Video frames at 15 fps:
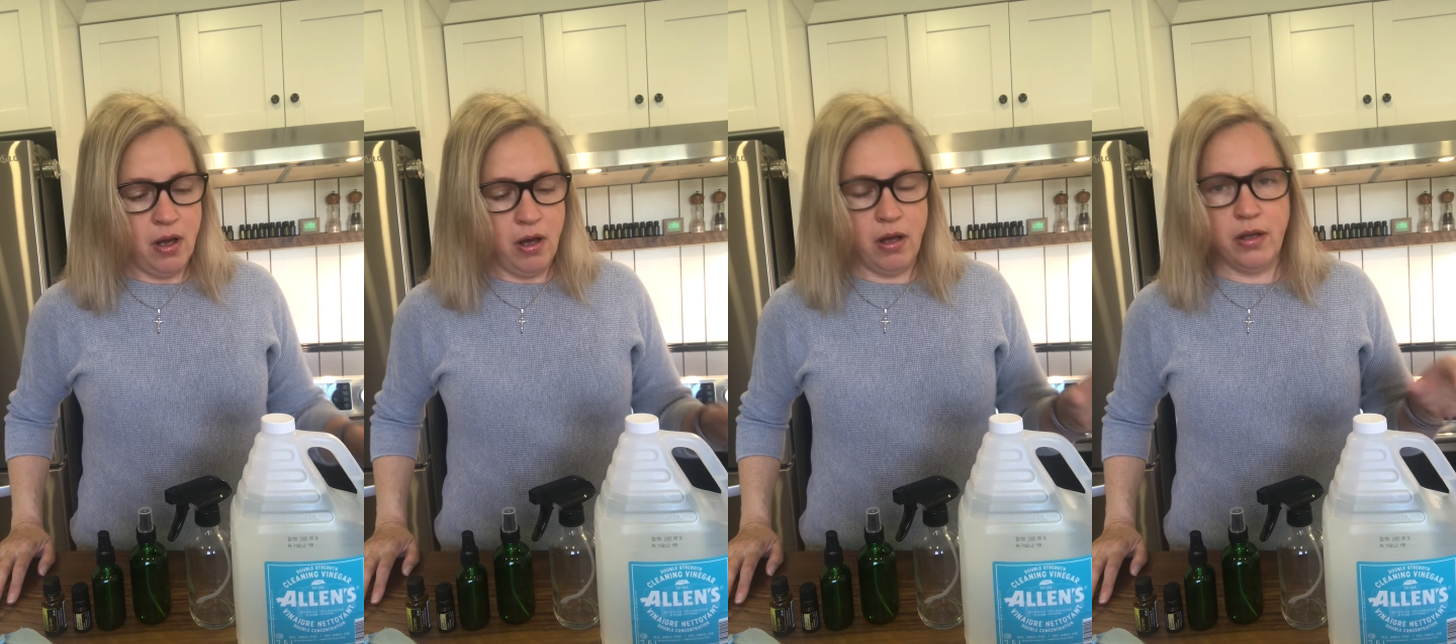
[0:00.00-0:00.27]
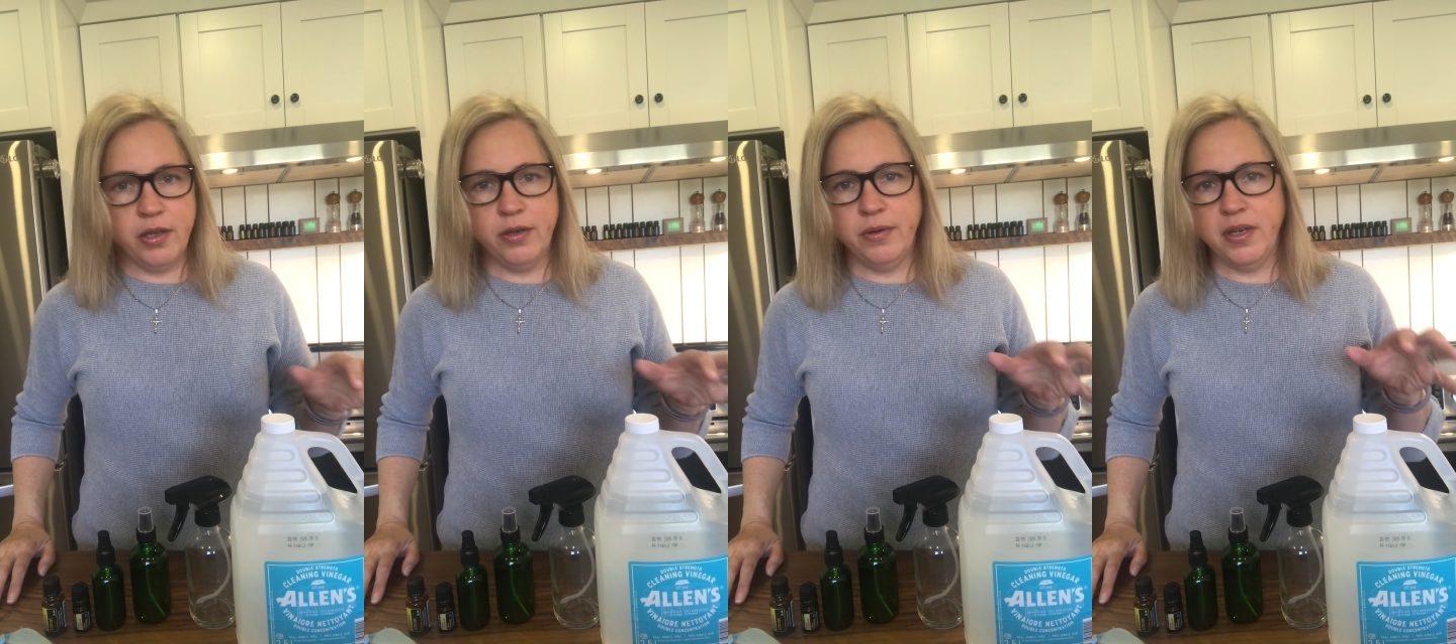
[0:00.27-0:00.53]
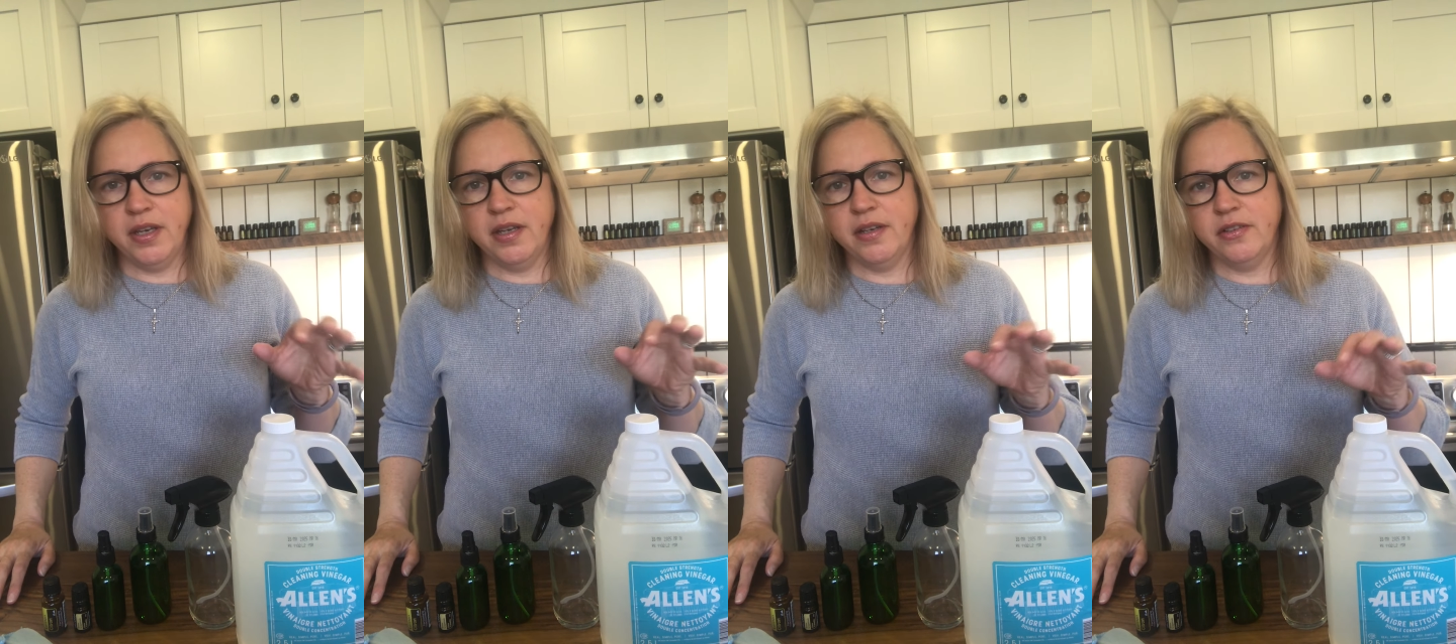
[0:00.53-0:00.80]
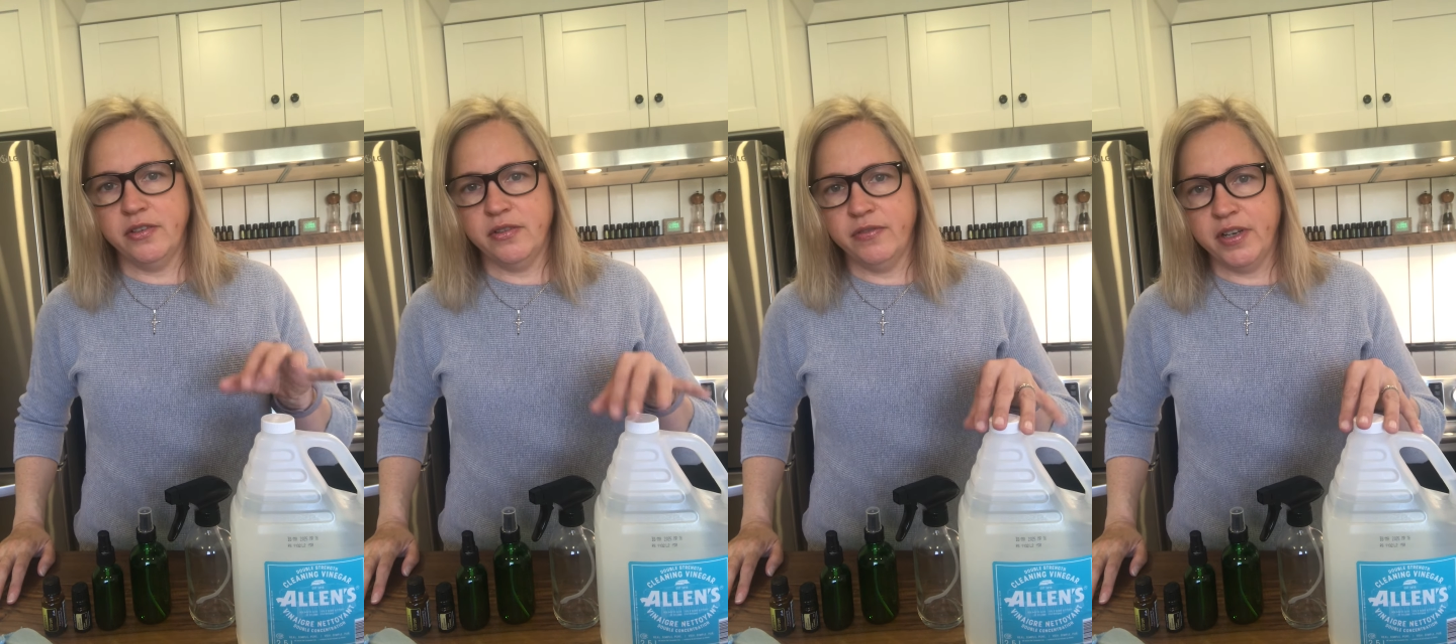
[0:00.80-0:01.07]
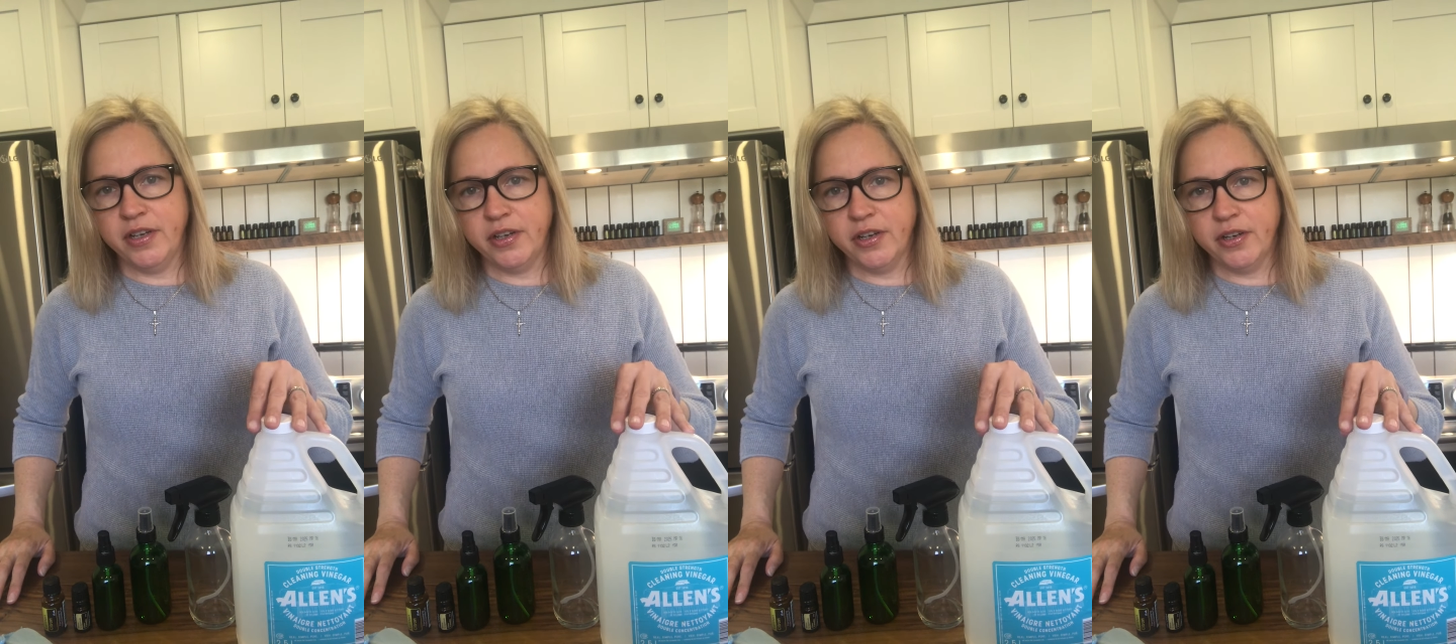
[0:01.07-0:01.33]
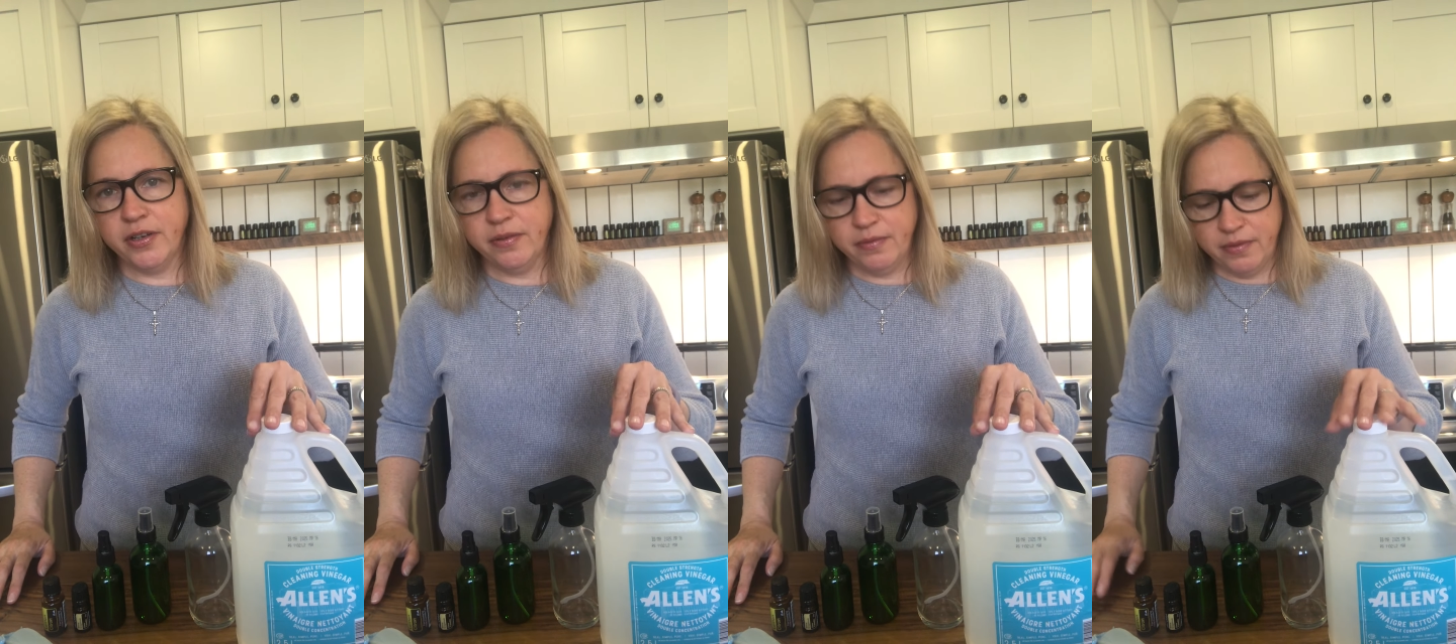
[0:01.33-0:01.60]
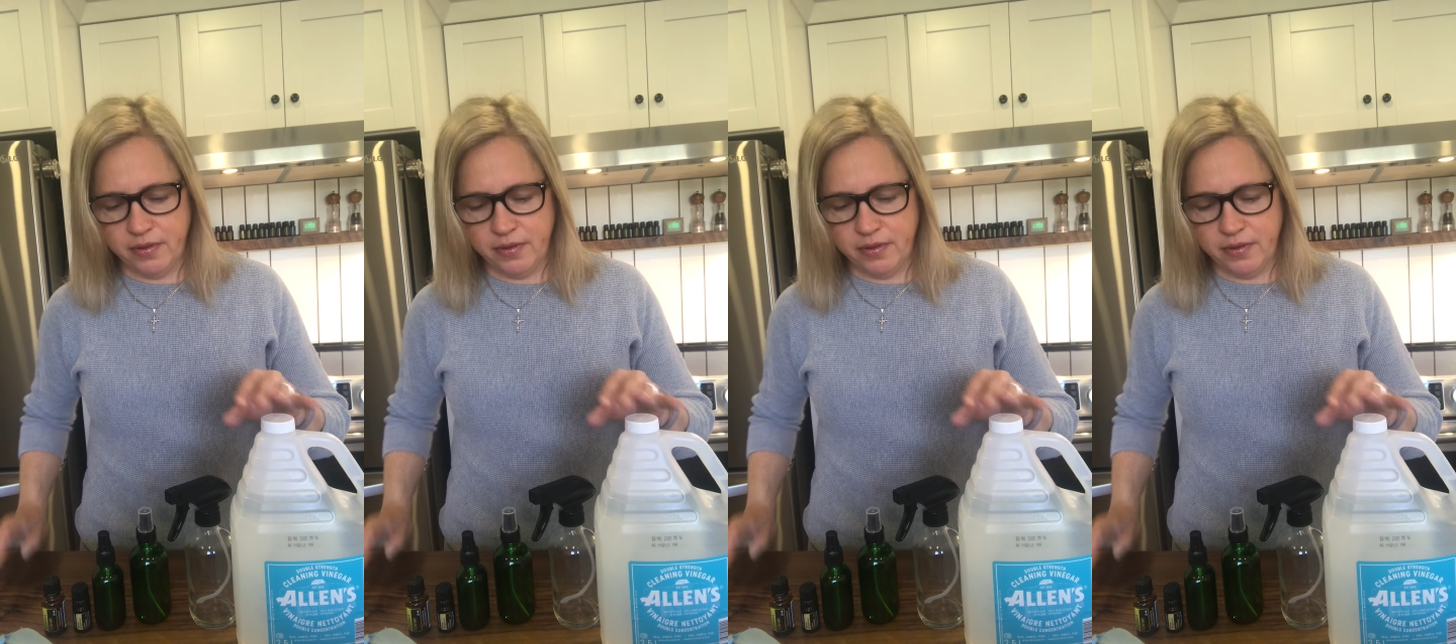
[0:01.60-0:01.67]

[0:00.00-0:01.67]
All you need is your vinegar,